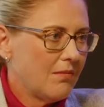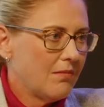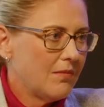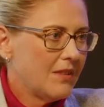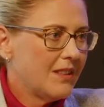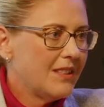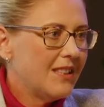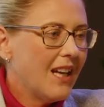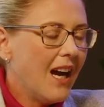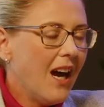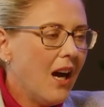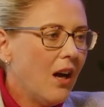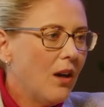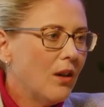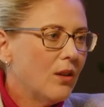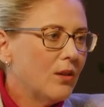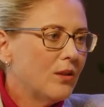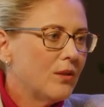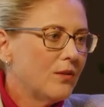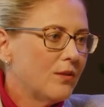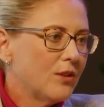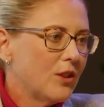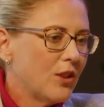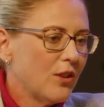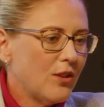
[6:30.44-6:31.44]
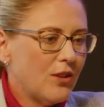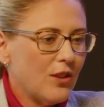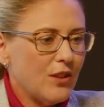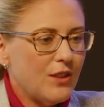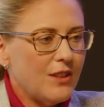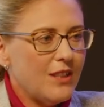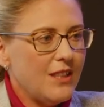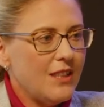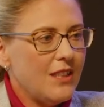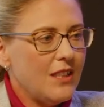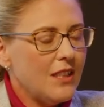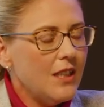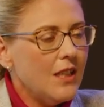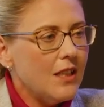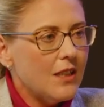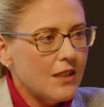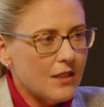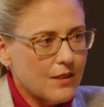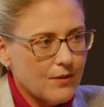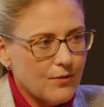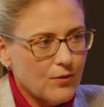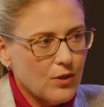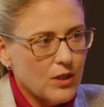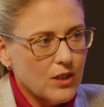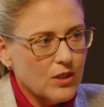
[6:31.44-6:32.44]
down to 30
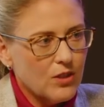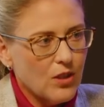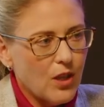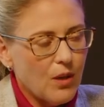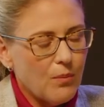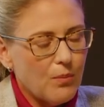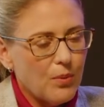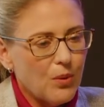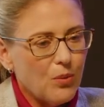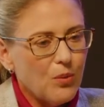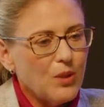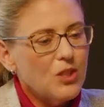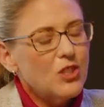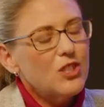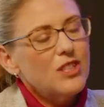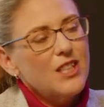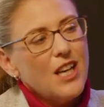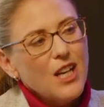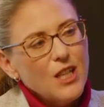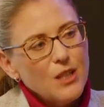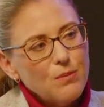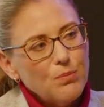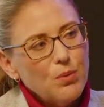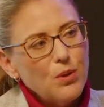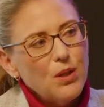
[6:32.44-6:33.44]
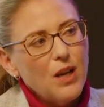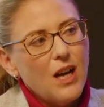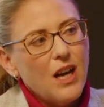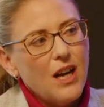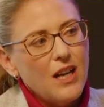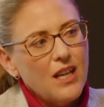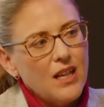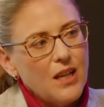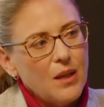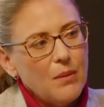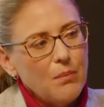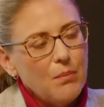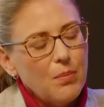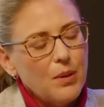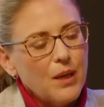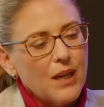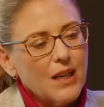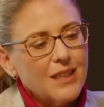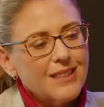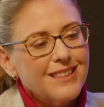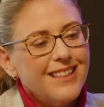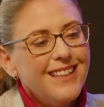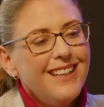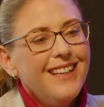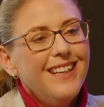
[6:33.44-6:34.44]
years, for example, which does put higher
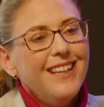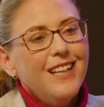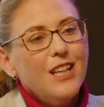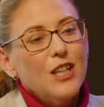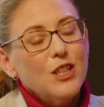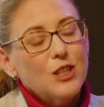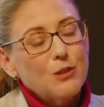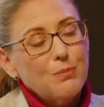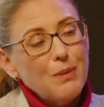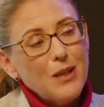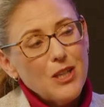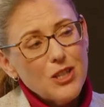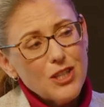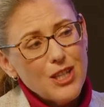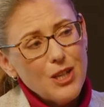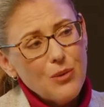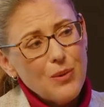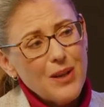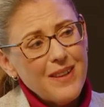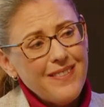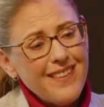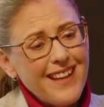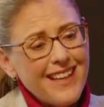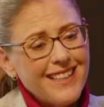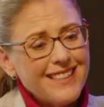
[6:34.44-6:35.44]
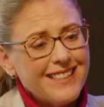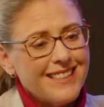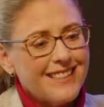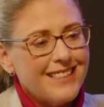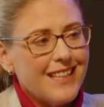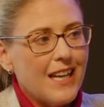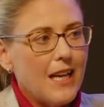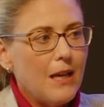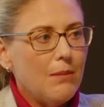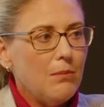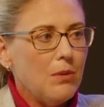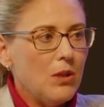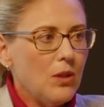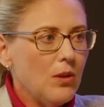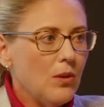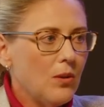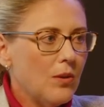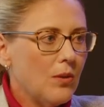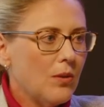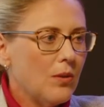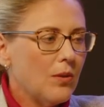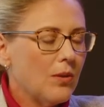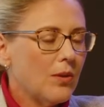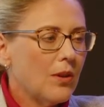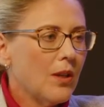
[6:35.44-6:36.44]
impact, especially when that same
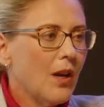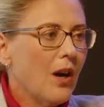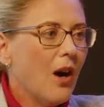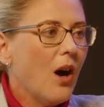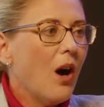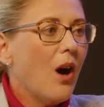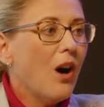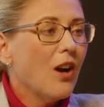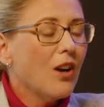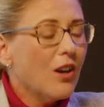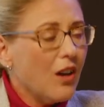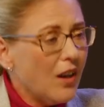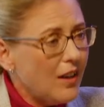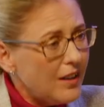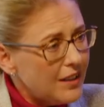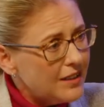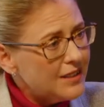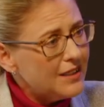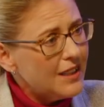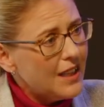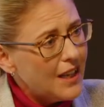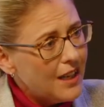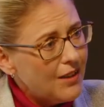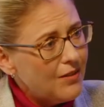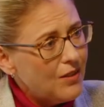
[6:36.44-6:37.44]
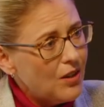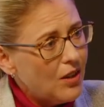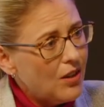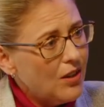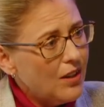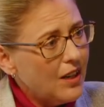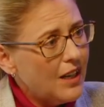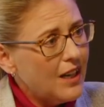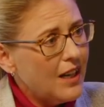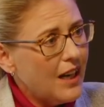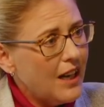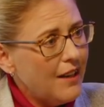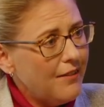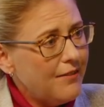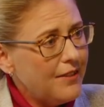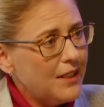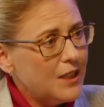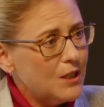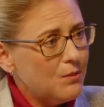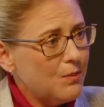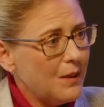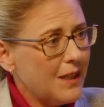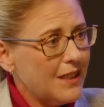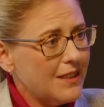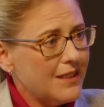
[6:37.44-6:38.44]
youth are going to have longer life
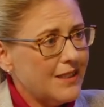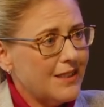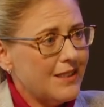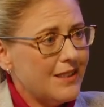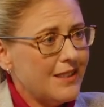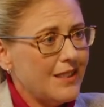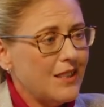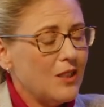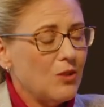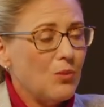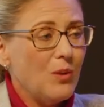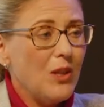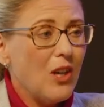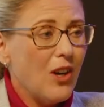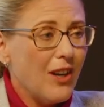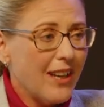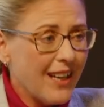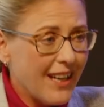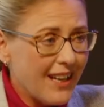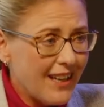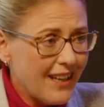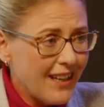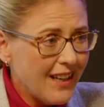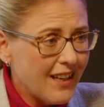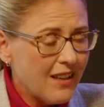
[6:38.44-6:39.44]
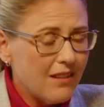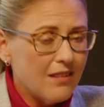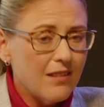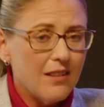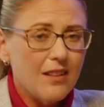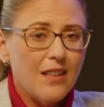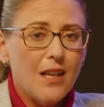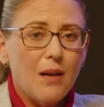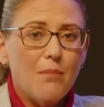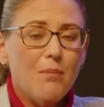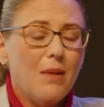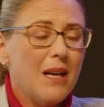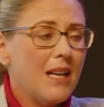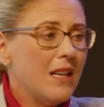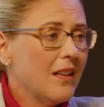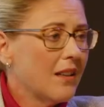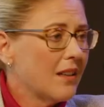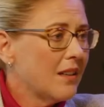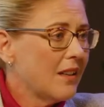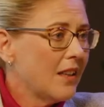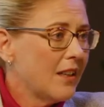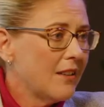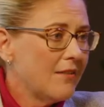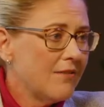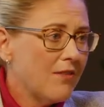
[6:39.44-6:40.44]
expectancies. We are getting healthier,
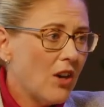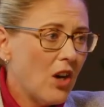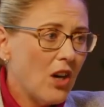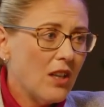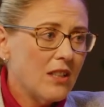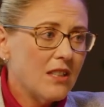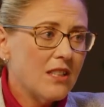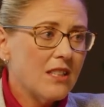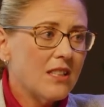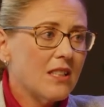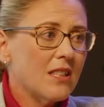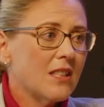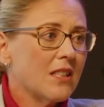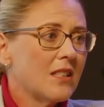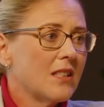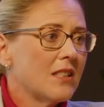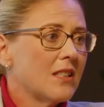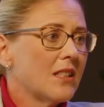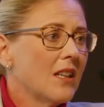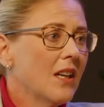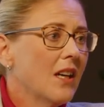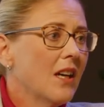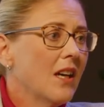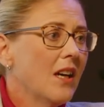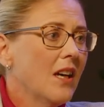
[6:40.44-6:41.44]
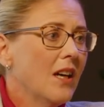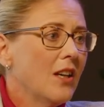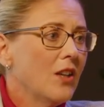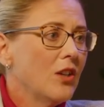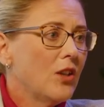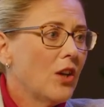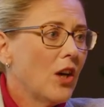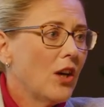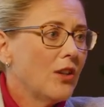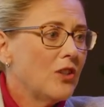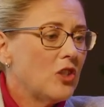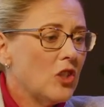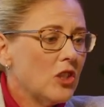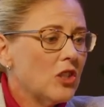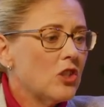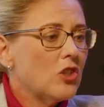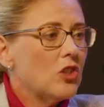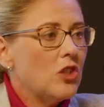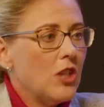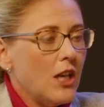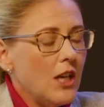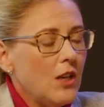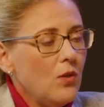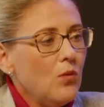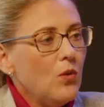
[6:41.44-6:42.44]
medical advances, you know, just
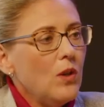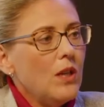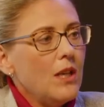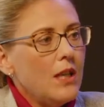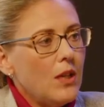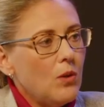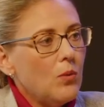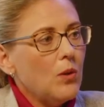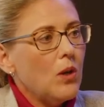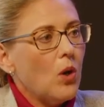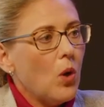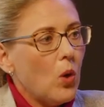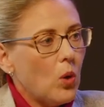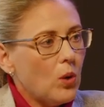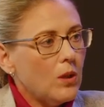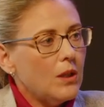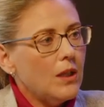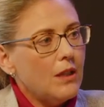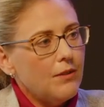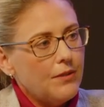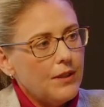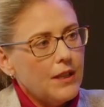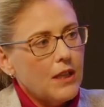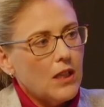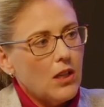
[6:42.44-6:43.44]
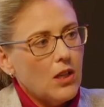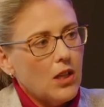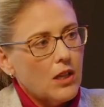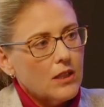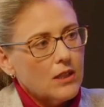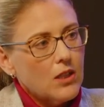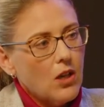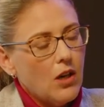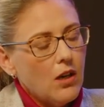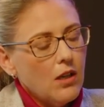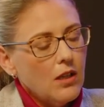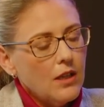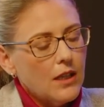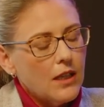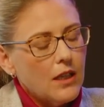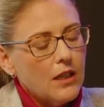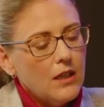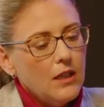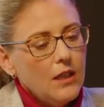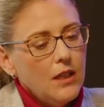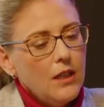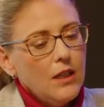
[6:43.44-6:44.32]
generally we're all living a lot longer.